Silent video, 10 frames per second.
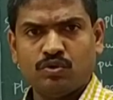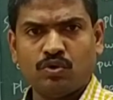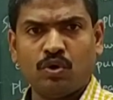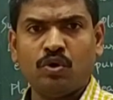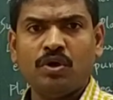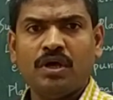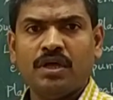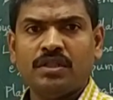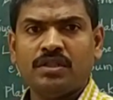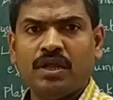
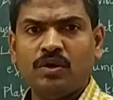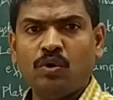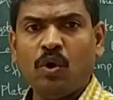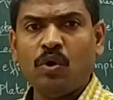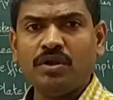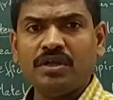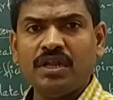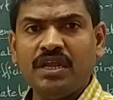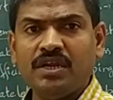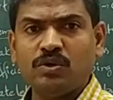So, they don't
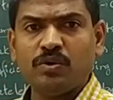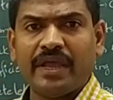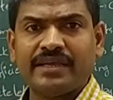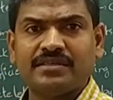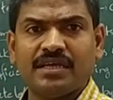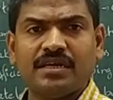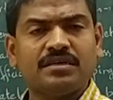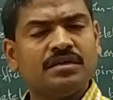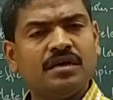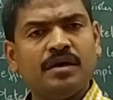need to
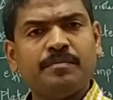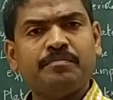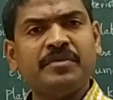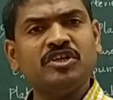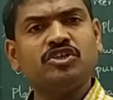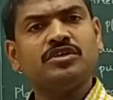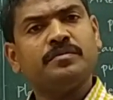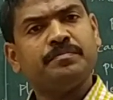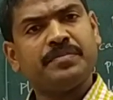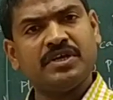exert much
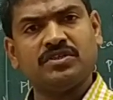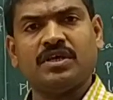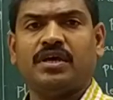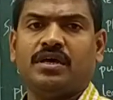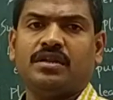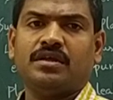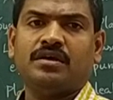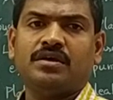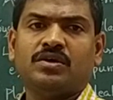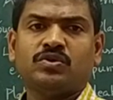
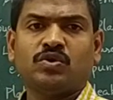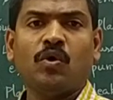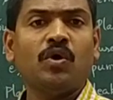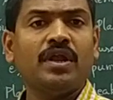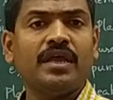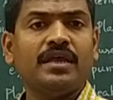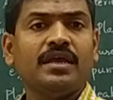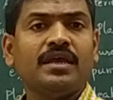pressure. So, only